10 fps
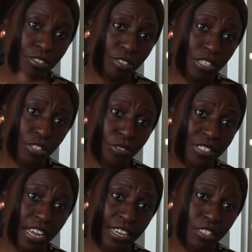the
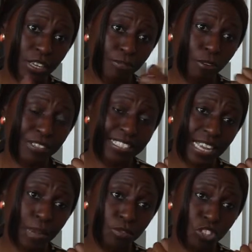society of his
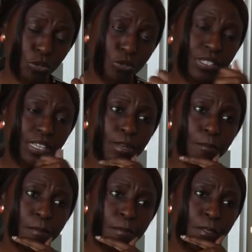time, of Jerusalem.